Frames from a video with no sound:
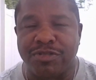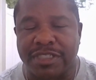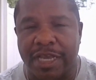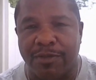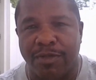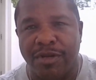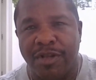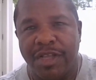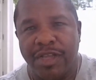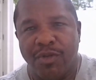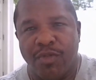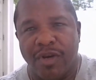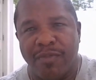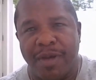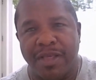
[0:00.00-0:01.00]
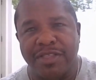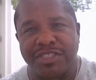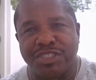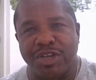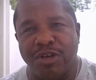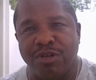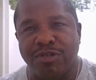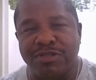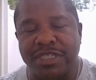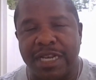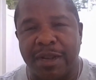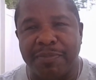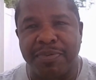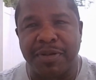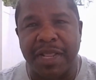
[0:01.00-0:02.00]
That were one of my other shows that I
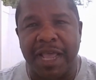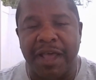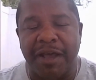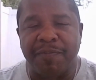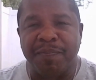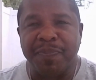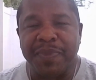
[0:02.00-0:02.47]
put out